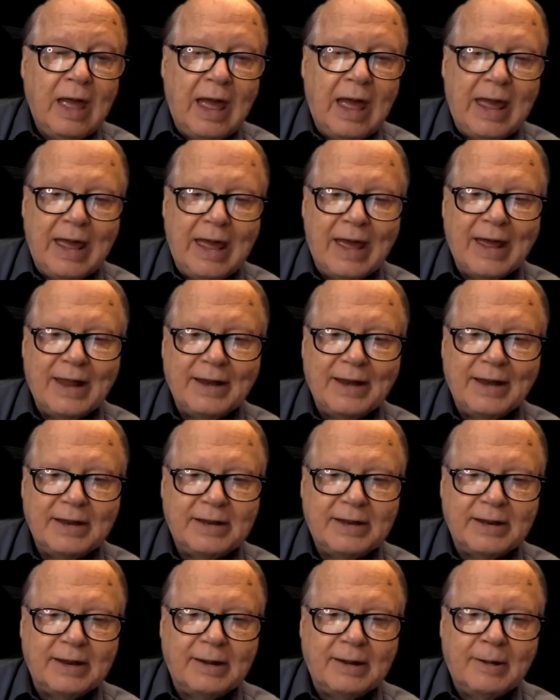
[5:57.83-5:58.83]

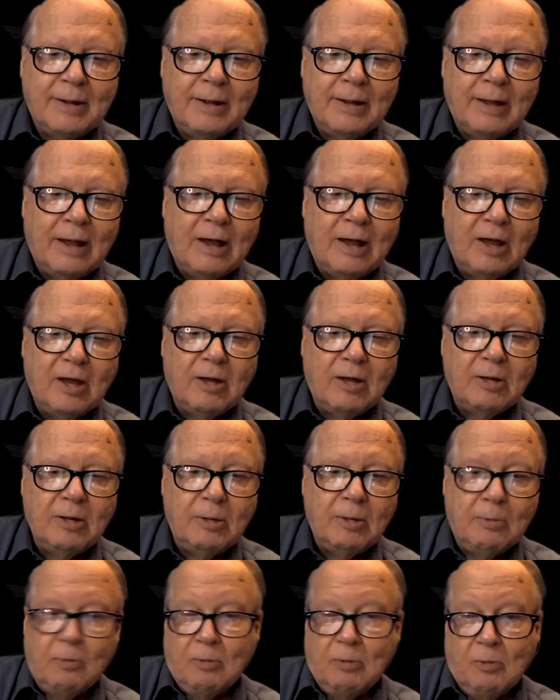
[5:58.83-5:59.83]
and
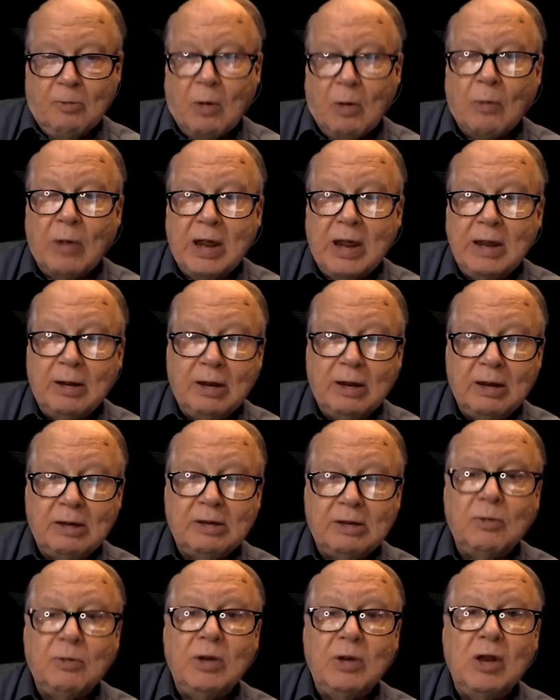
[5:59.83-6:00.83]
when we
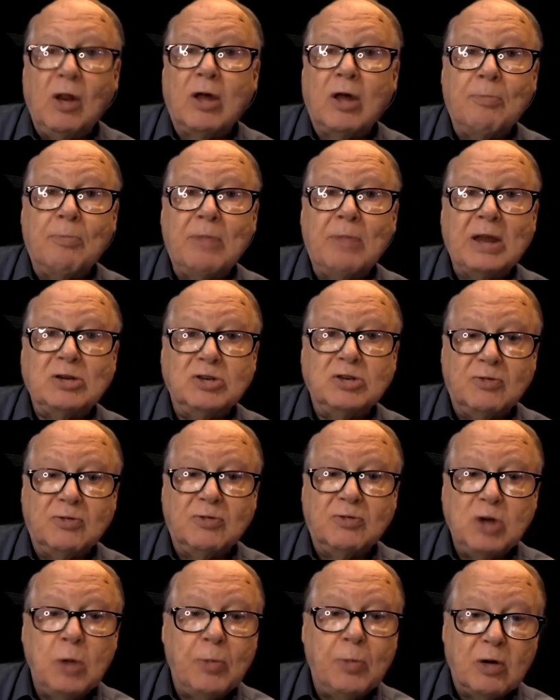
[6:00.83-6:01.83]
look at pictures
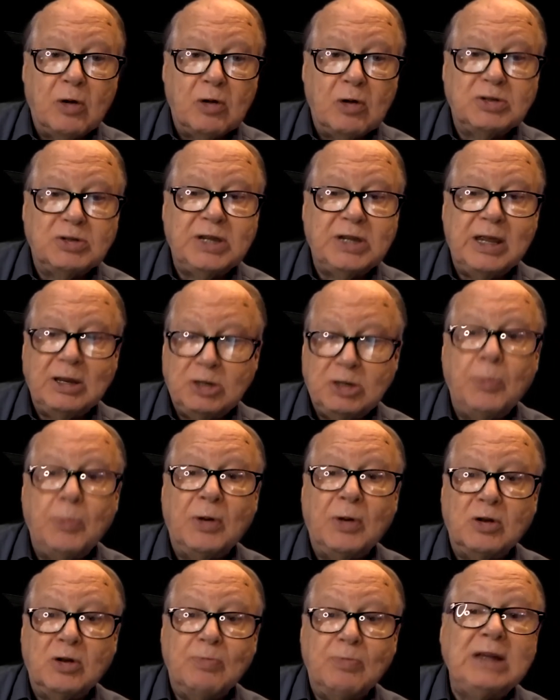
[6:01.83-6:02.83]
of Jupiter, you'll see
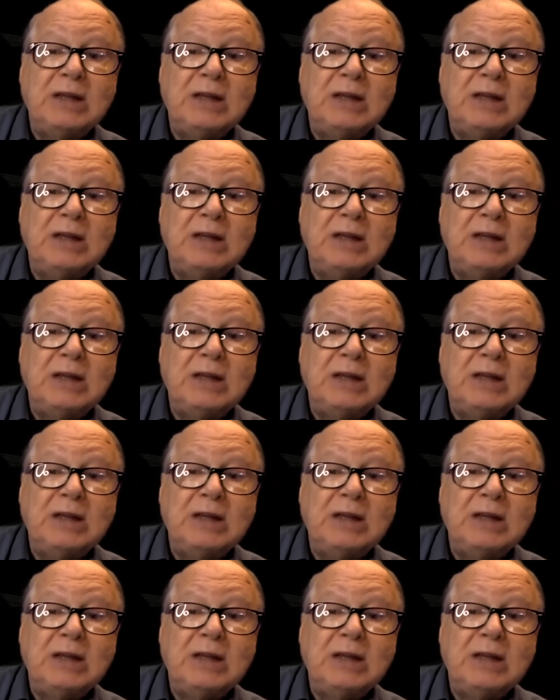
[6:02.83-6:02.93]
Jupiter's